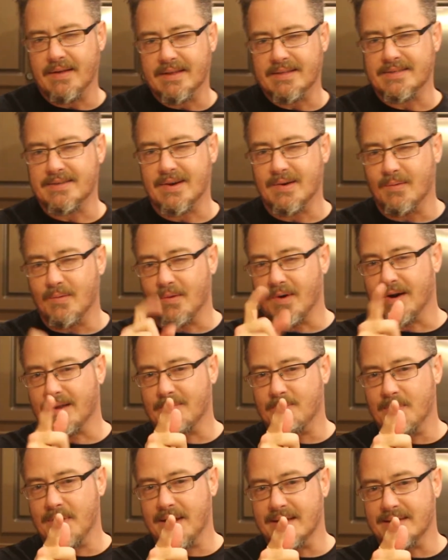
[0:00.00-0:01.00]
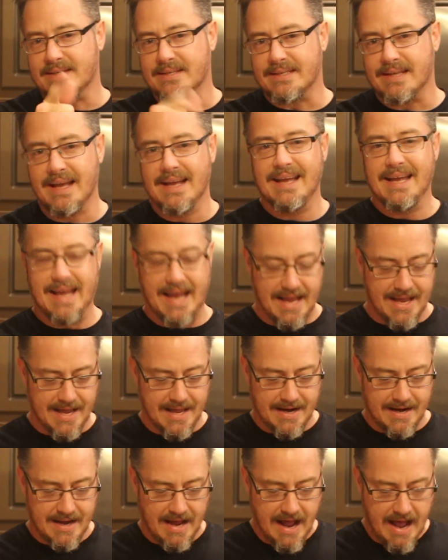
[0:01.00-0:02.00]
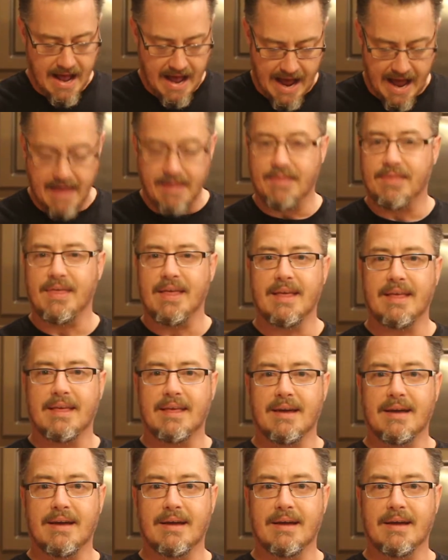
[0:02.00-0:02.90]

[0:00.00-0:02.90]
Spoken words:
it's going to work best, and I think,